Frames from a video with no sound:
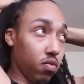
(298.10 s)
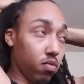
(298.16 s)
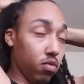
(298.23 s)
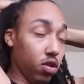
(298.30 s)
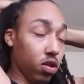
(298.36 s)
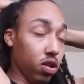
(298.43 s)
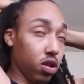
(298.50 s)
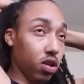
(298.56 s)

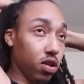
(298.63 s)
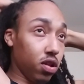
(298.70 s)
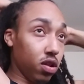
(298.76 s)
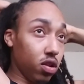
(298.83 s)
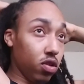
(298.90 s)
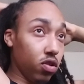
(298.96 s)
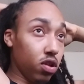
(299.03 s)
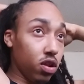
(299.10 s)
But the,
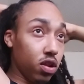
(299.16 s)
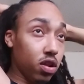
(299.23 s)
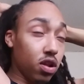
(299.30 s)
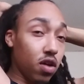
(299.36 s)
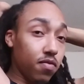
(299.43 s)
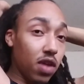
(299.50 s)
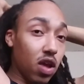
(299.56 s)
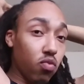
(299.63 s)
the
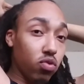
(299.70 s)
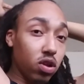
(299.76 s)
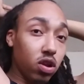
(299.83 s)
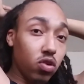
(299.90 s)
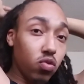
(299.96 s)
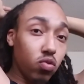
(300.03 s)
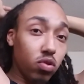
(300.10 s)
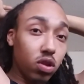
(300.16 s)
stuff they was
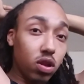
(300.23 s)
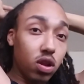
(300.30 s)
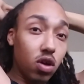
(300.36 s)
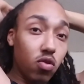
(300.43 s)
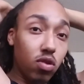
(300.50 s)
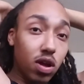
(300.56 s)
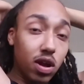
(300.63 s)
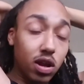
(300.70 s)
using
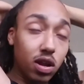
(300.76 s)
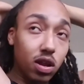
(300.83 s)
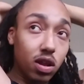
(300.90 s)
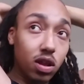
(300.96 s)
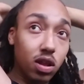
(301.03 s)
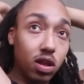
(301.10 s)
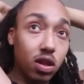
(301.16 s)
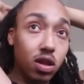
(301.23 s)
though, like,
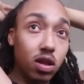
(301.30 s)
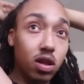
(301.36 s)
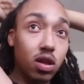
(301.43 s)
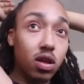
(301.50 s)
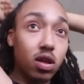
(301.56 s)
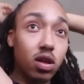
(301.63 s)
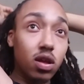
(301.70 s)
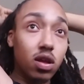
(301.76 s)

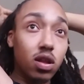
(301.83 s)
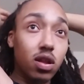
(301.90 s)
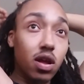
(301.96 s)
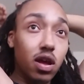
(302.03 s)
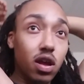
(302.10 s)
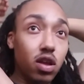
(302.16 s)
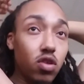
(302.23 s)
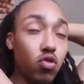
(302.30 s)

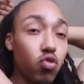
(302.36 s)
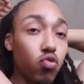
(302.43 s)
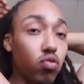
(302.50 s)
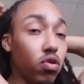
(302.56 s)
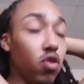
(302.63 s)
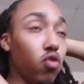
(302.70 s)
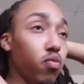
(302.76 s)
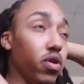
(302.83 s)
they ain't use
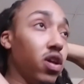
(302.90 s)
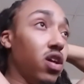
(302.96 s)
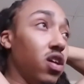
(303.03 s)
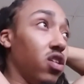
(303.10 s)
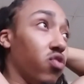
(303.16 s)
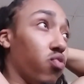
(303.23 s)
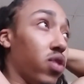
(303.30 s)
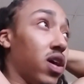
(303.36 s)
no
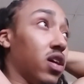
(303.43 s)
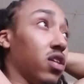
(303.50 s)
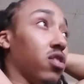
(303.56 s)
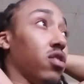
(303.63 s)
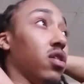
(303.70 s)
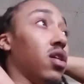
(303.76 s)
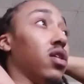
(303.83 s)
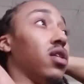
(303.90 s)
beeswax
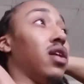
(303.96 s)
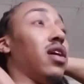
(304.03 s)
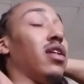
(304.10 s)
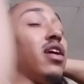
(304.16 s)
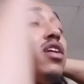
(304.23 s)
or none of that.